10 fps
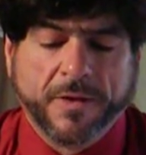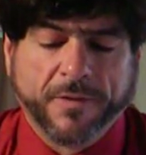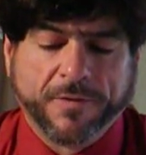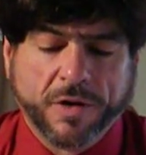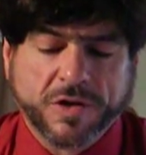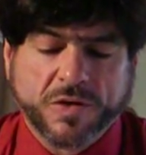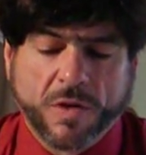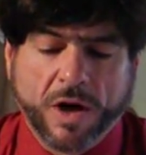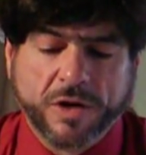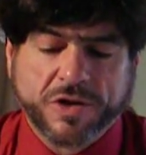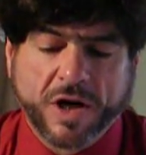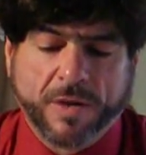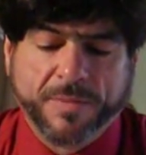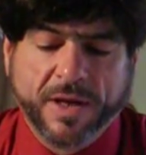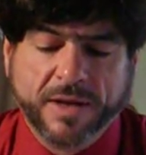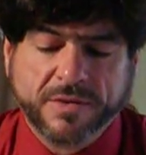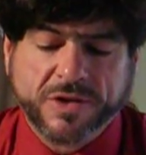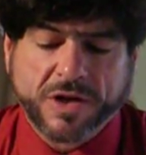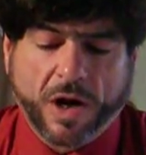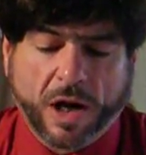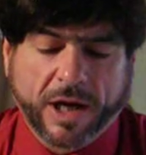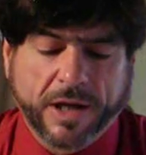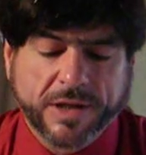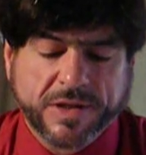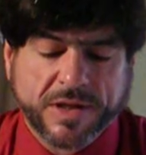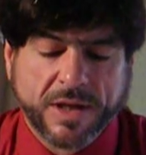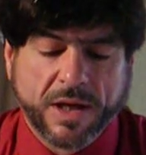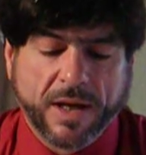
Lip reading: The first row shall be sardius,